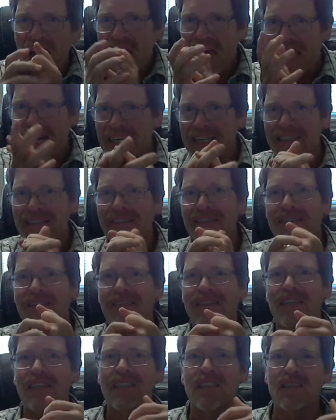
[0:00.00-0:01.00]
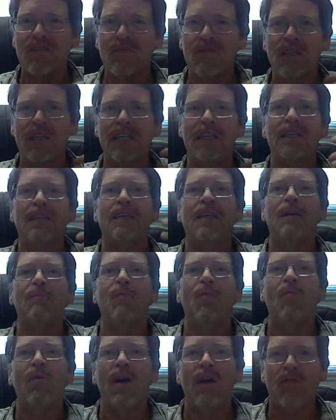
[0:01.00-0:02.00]
hands incessantly and keep
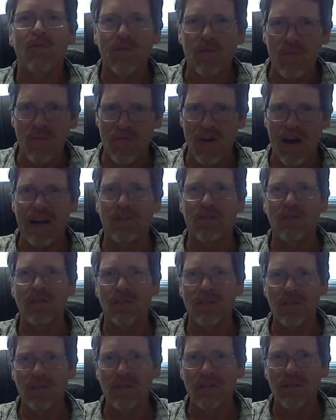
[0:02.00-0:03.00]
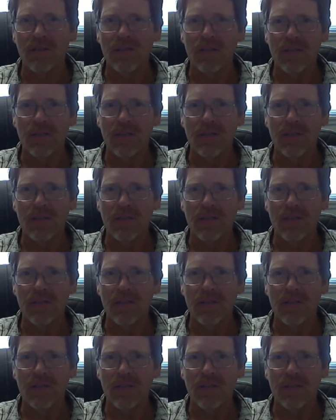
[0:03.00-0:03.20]
away from viruses.